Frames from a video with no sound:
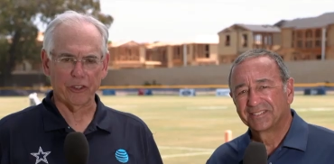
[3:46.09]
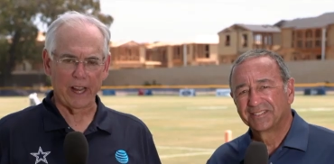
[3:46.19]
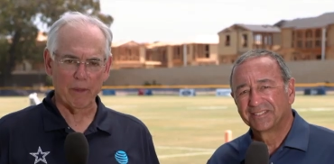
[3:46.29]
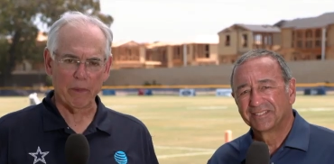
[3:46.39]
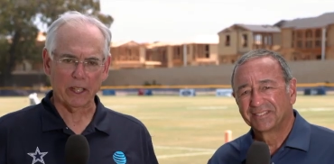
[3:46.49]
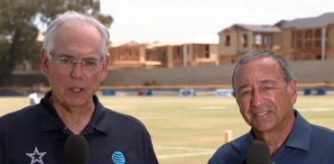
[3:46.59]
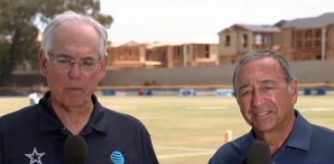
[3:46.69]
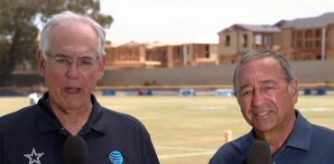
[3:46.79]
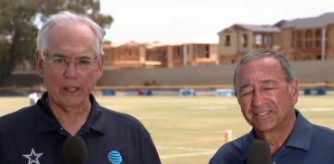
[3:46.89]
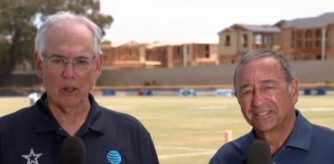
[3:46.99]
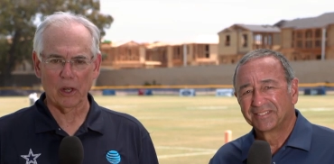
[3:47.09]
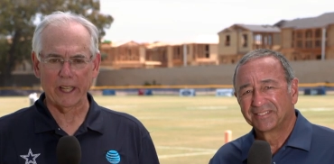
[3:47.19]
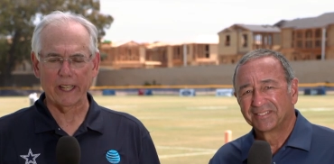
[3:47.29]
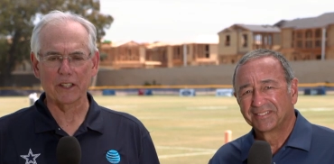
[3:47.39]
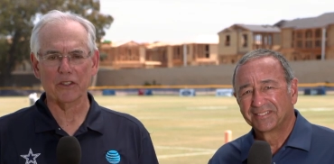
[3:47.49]
Speaker 1: Sham, Mickey
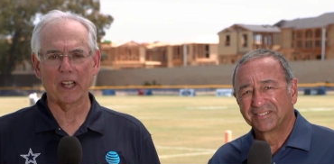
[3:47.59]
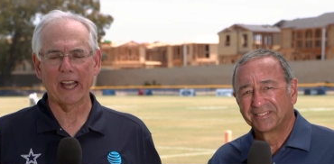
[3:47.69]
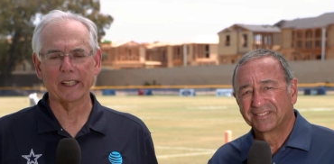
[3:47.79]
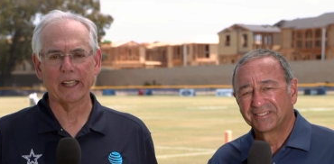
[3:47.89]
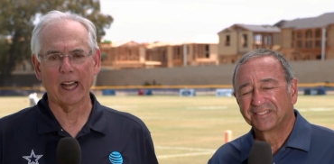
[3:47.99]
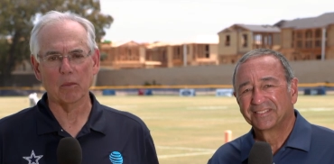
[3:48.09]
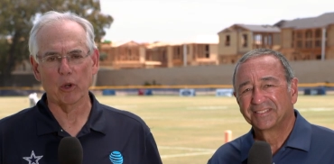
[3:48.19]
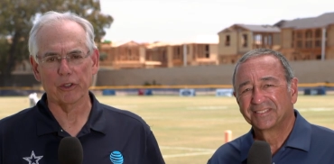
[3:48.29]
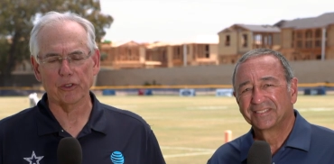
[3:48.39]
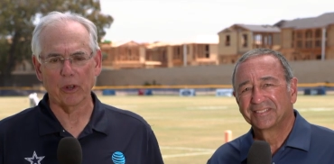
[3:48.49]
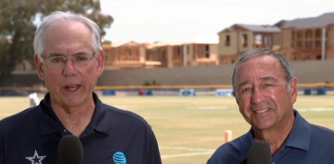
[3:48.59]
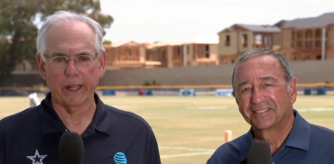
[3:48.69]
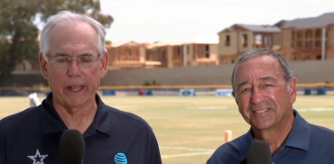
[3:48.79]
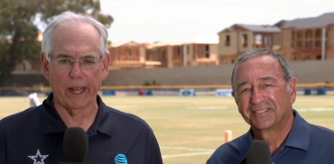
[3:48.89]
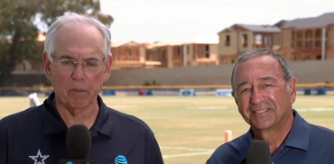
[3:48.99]
Spagnola inside Cowboys
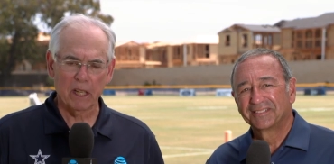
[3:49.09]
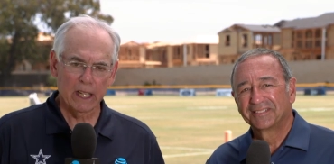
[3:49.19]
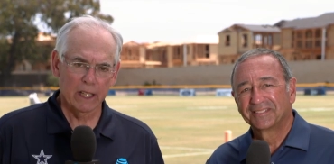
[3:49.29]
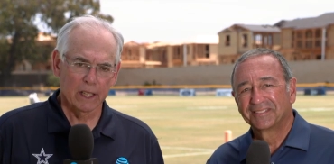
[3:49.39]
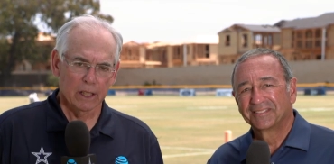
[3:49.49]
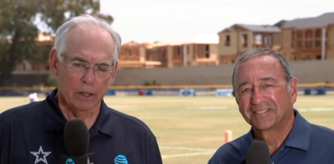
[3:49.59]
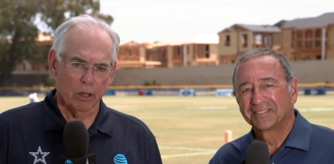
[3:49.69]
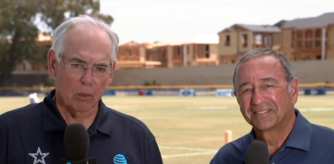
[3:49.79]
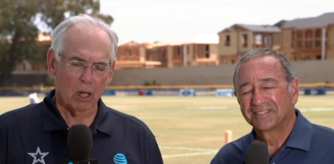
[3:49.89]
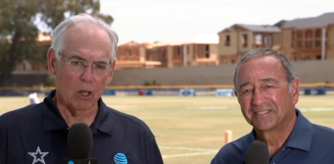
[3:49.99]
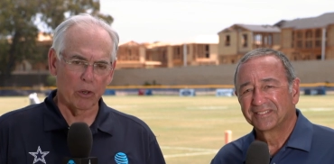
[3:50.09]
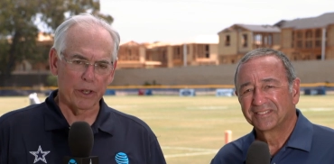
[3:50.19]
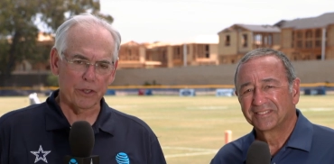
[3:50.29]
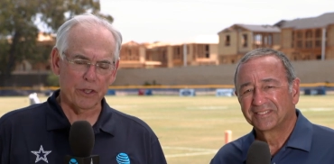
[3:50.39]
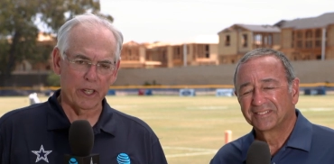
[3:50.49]
training camp. Tomorrow
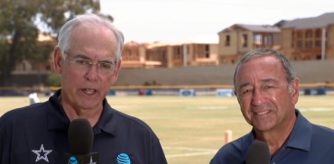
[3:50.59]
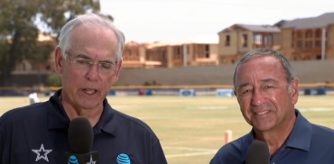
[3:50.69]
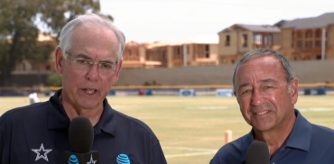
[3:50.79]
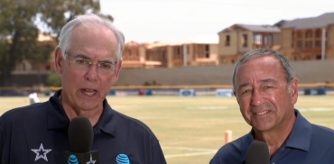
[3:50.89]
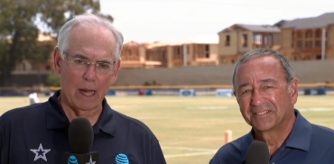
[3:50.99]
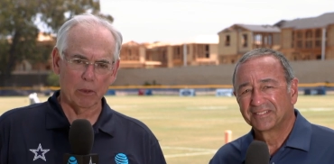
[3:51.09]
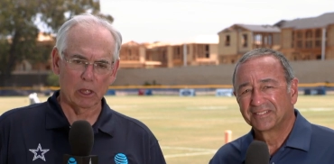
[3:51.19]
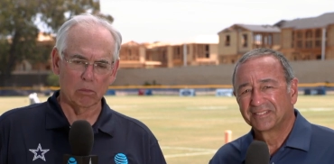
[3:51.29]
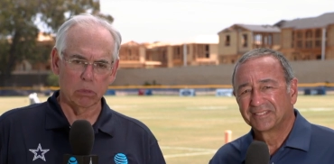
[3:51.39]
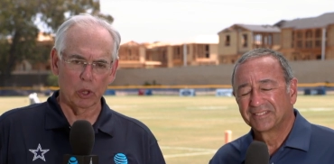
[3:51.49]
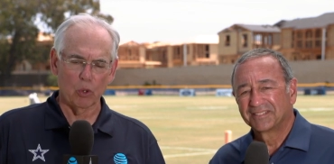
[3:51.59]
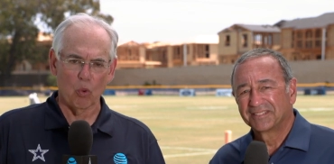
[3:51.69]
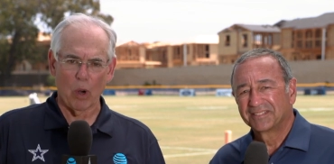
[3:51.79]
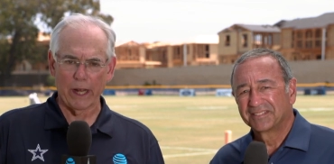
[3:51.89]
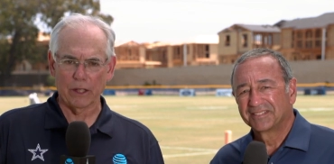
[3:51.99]
is the uh, nominal
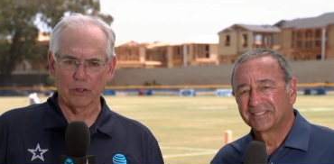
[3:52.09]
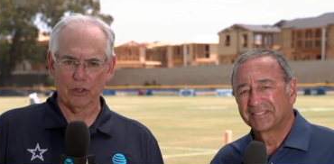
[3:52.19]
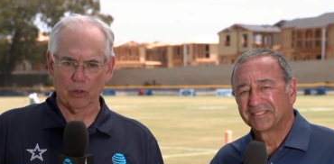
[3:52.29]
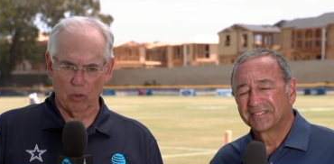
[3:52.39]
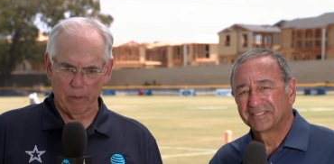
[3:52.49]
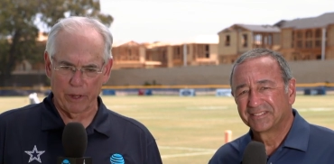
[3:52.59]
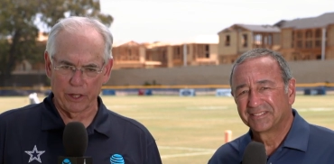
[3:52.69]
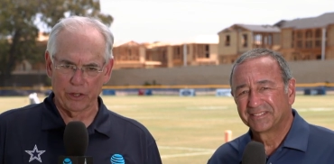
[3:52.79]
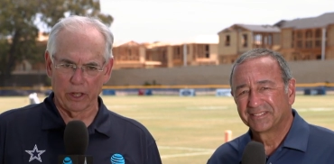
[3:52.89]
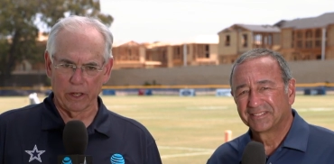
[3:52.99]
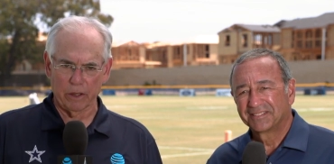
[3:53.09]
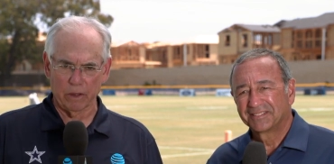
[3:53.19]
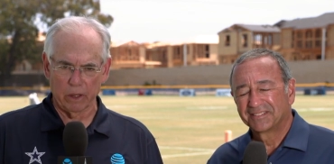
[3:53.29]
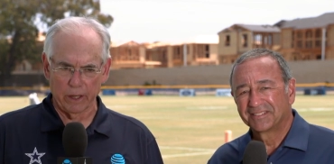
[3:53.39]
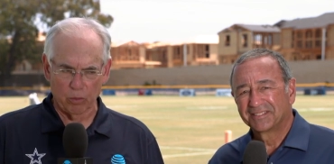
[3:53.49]
blue-white scrimmage. Uh,
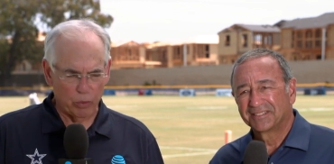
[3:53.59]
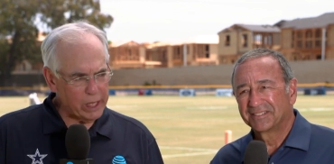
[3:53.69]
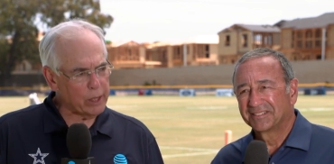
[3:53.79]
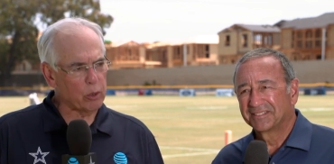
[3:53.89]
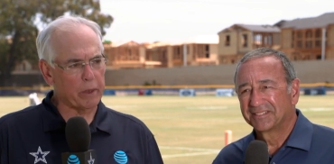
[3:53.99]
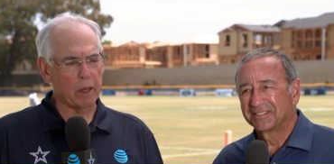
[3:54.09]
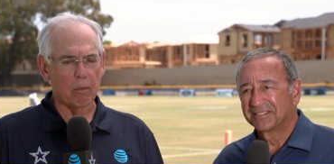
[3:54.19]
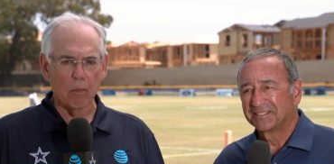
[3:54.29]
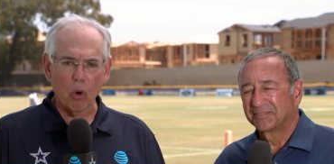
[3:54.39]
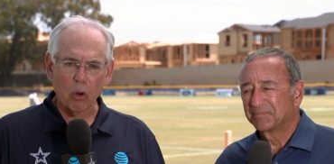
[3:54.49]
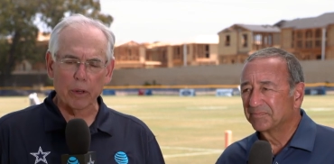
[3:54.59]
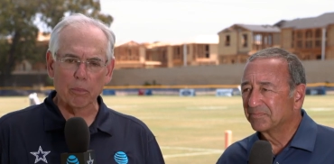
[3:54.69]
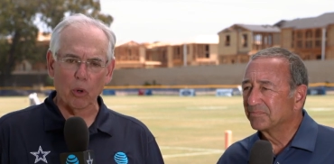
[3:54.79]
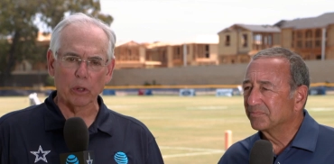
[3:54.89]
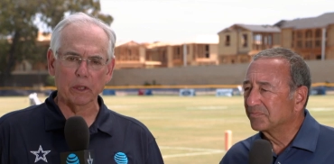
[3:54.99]
it really will be a more
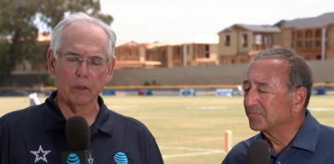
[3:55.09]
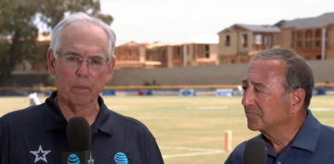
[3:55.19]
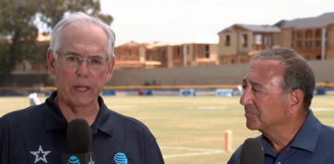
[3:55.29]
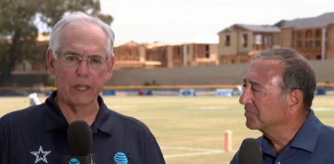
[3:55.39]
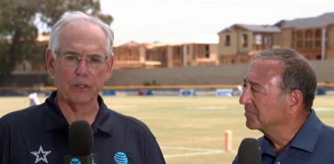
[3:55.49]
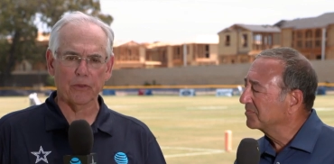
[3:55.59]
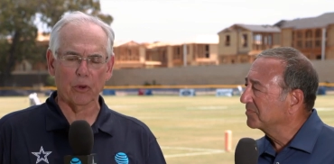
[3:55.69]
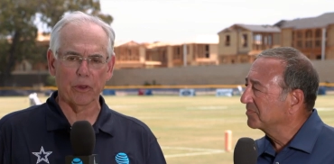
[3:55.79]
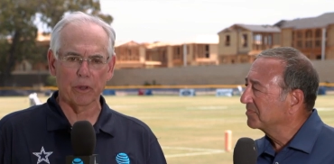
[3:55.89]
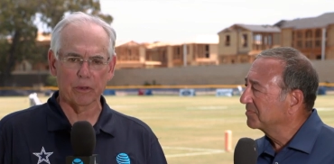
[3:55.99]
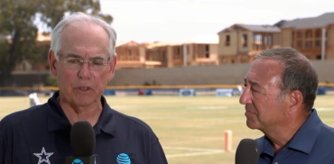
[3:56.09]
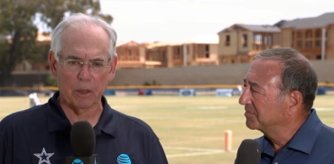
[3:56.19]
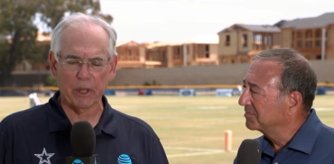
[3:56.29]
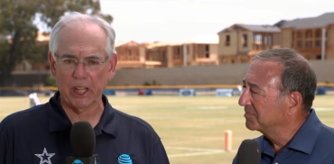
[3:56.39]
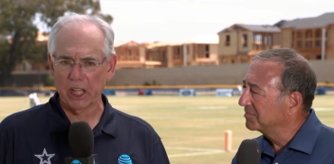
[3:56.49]
important piece for the,
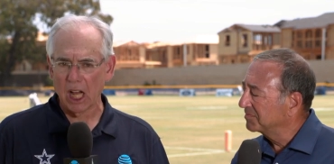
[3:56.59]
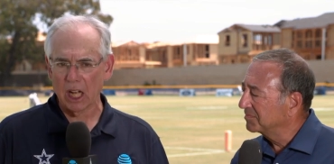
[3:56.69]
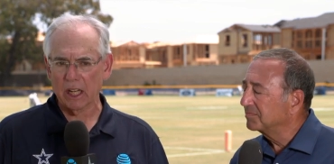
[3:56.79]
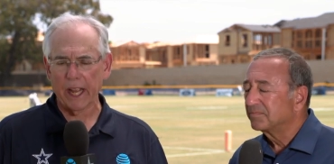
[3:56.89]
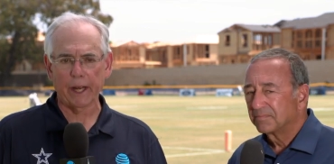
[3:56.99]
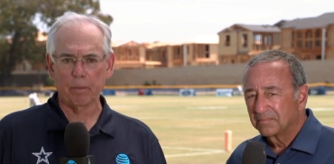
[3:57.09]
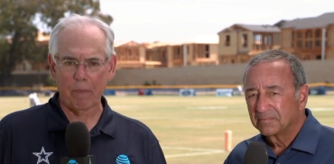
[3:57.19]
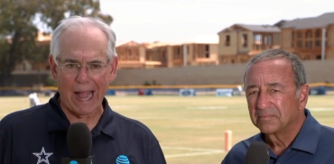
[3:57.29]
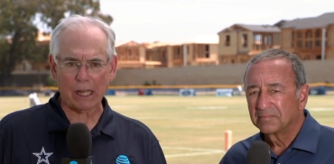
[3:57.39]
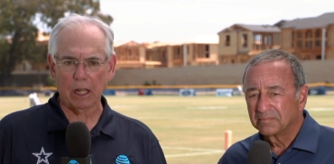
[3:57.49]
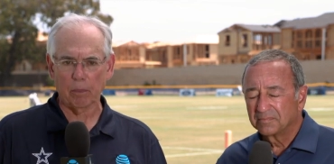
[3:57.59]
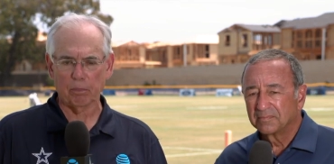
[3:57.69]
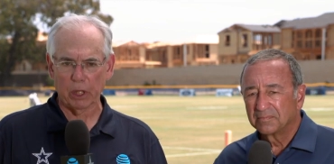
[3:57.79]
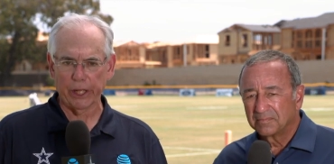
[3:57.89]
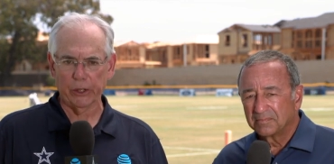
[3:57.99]
some of the young and
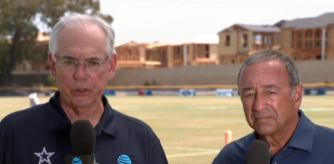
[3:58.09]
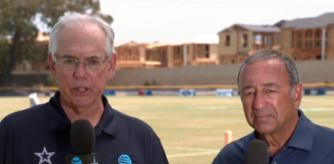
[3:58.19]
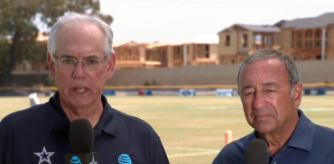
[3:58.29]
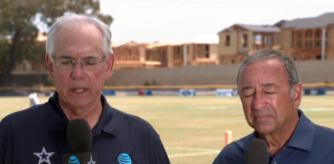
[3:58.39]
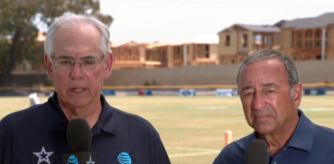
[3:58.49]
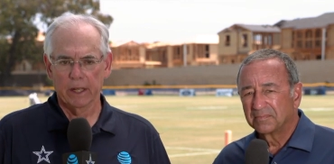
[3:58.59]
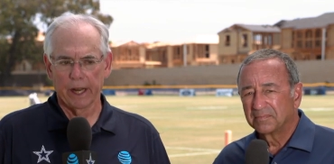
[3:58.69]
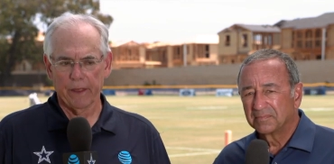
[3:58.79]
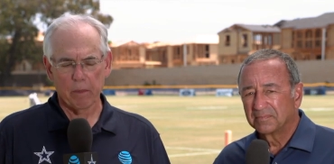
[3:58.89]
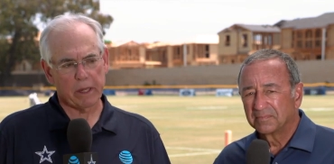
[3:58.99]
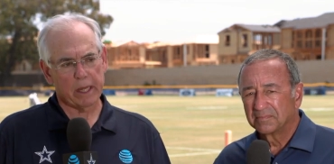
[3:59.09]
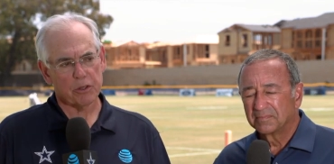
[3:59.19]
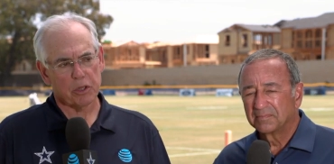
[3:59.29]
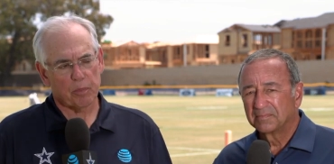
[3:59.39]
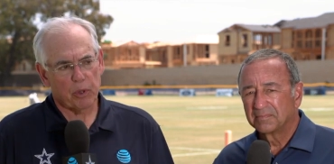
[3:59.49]
backup players. And then begins the